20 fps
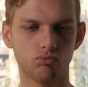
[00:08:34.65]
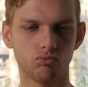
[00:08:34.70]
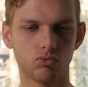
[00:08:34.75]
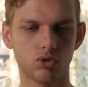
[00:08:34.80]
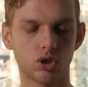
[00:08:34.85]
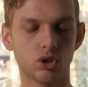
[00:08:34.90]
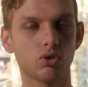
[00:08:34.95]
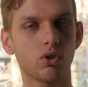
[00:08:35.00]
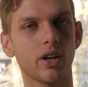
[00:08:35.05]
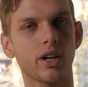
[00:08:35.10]

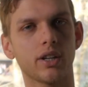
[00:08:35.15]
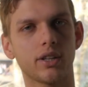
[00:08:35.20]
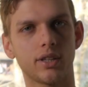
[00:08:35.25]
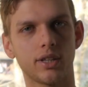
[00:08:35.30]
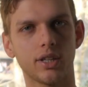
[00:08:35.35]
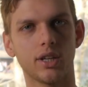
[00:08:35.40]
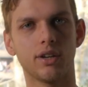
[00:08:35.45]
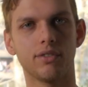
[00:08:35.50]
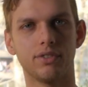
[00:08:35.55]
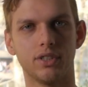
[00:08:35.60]
strength
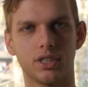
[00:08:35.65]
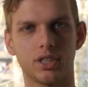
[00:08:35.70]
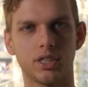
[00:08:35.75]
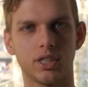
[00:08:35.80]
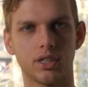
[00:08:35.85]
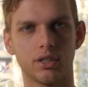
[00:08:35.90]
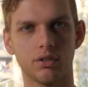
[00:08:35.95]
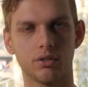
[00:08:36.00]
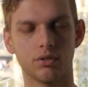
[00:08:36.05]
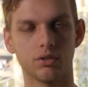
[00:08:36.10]
of the
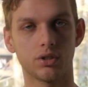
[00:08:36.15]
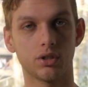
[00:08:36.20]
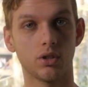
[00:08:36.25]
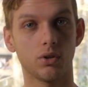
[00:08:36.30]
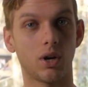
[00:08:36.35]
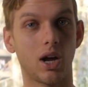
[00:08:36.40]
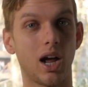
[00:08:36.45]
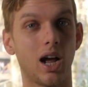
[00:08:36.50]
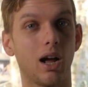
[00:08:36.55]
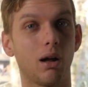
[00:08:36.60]
signal.
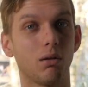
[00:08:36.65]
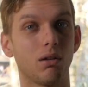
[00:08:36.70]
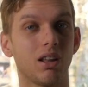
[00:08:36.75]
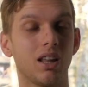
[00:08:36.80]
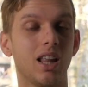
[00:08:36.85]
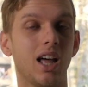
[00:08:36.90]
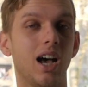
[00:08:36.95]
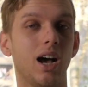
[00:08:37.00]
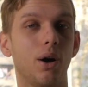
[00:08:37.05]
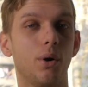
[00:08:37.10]
So how
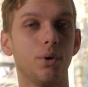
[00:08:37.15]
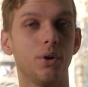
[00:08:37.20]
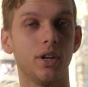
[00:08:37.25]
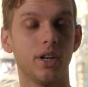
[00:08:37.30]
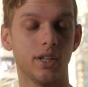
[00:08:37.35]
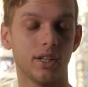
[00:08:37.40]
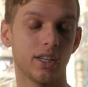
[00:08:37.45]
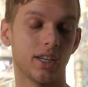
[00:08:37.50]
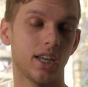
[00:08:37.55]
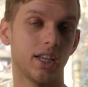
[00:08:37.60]
loud,
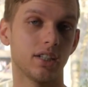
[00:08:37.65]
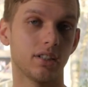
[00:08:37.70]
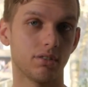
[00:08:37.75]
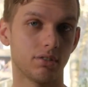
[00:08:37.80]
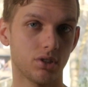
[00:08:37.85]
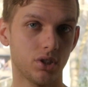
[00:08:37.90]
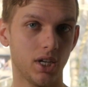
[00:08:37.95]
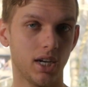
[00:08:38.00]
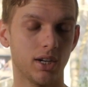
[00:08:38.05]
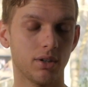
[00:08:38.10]
in the case of
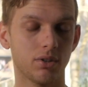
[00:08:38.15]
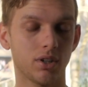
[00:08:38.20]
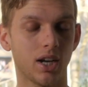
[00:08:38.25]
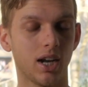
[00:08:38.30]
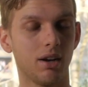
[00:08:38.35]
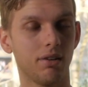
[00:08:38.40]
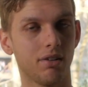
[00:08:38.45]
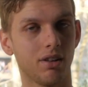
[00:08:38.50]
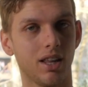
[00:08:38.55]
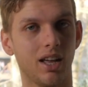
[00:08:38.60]
sound,
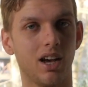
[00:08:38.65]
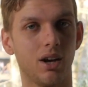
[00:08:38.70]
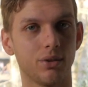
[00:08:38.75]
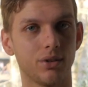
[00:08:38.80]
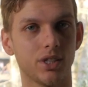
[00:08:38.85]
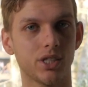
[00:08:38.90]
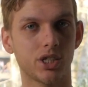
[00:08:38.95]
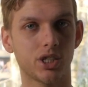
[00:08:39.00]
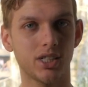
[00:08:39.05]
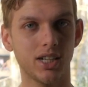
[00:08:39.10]
how
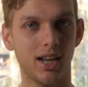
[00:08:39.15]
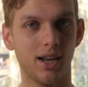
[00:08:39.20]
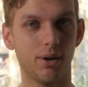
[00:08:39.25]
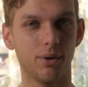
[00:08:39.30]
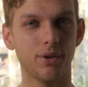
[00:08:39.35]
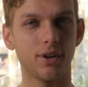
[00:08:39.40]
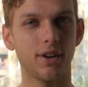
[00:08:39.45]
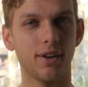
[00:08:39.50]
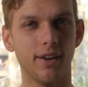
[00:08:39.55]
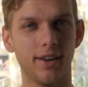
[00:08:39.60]
loud the
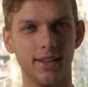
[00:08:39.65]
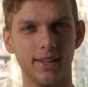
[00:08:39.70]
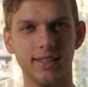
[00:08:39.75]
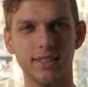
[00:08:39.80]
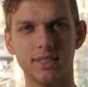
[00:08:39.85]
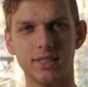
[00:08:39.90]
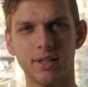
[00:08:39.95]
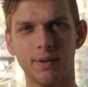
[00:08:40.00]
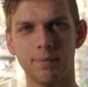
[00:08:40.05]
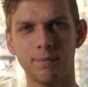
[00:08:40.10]
sound
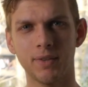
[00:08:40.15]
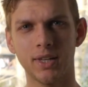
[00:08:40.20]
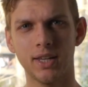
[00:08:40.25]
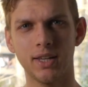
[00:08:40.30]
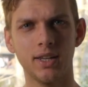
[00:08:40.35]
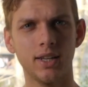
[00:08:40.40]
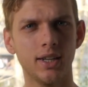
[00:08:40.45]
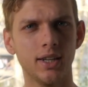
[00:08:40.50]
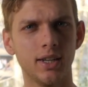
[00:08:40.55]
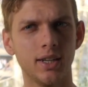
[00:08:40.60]
is.
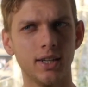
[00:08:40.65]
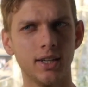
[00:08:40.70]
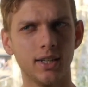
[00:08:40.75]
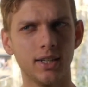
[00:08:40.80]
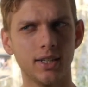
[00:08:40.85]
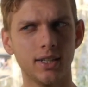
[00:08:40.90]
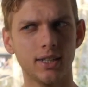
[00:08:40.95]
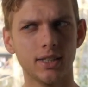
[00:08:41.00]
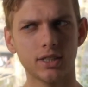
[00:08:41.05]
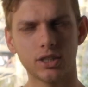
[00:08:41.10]

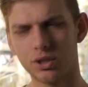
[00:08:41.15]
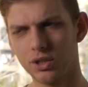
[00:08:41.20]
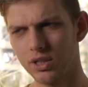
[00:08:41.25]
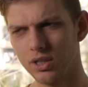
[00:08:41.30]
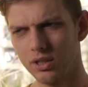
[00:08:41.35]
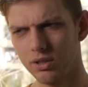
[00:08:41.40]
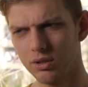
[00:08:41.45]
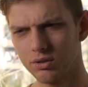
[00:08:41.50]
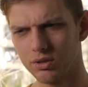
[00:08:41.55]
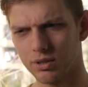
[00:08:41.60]
So you
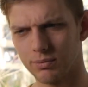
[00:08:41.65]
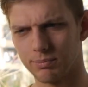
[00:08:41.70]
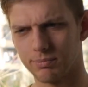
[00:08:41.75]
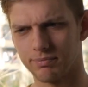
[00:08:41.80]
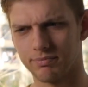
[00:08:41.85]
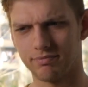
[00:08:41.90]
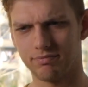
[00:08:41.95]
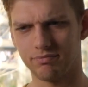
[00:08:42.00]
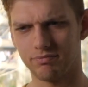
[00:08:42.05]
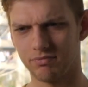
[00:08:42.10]
can do
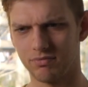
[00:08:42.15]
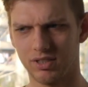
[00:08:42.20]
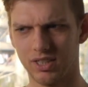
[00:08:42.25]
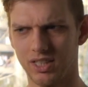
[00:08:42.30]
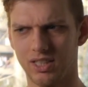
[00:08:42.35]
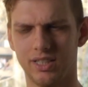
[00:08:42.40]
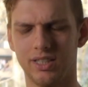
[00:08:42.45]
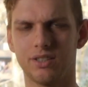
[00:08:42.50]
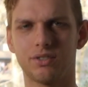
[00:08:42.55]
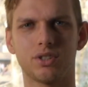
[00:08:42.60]
some
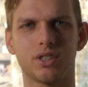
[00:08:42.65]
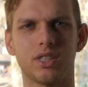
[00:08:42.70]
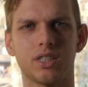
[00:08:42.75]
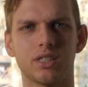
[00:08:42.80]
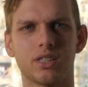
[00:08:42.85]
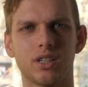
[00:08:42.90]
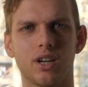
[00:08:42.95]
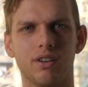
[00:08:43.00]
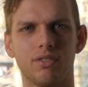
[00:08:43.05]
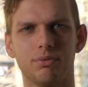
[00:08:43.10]
really interesting
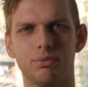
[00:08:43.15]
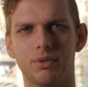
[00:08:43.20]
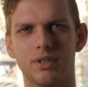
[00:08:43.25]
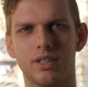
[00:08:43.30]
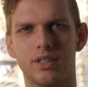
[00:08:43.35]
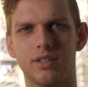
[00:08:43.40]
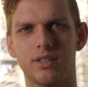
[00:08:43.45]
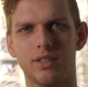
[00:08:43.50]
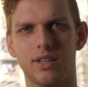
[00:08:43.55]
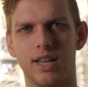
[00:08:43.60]
stuff
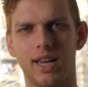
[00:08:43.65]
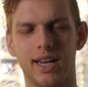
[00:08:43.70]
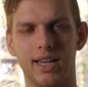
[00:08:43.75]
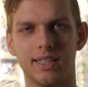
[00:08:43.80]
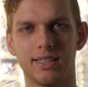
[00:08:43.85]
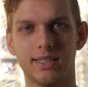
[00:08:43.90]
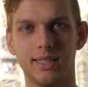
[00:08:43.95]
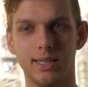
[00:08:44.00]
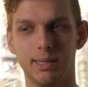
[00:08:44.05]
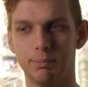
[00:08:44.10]
with
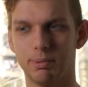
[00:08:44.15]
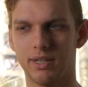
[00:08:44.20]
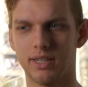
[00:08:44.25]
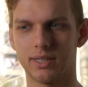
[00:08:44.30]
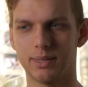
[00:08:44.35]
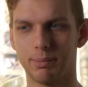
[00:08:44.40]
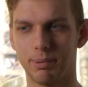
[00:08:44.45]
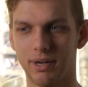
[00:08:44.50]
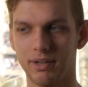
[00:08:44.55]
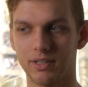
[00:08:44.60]
AC,
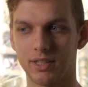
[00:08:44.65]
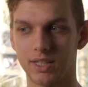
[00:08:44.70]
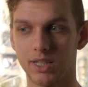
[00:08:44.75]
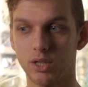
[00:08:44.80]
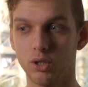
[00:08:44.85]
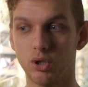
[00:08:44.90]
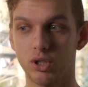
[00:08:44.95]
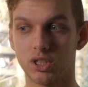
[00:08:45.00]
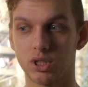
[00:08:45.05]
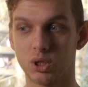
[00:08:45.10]
because apparently
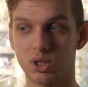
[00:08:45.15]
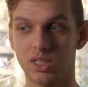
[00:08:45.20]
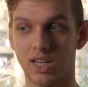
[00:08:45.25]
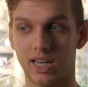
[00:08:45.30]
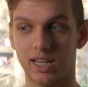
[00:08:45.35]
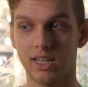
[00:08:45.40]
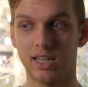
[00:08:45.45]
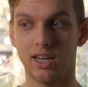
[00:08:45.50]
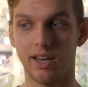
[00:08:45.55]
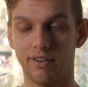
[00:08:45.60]
you can
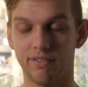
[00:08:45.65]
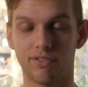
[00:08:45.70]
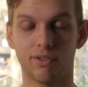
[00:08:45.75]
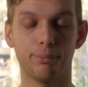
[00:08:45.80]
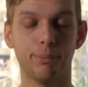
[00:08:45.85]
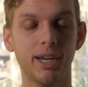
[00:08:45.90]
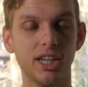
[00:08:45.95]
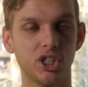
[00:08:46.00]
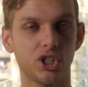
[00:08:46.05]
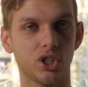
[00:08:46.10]
send
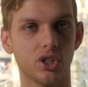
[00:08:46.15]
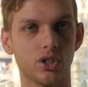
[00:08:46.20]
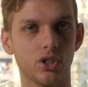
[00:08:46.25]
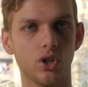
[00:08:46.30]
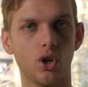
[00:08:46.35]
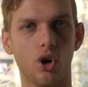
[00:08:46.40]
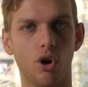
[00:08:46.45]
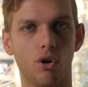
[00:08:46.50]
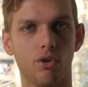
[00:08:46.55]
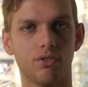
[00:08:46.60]

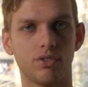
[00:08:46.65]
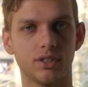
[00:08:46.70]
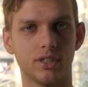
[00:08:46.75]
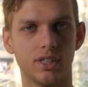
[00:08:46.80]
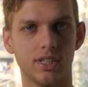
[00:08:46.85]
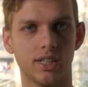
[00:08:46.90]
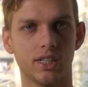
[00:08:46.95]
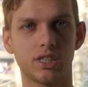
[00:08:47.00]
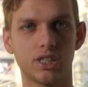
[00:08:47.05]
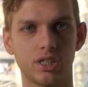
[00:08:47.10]
information over
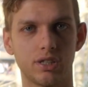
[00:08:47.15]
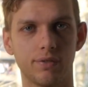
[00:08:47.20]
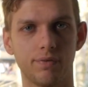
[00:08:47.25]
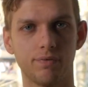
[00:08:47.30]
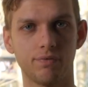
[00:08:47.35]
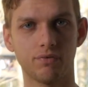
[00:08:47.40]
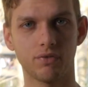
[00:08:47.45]
this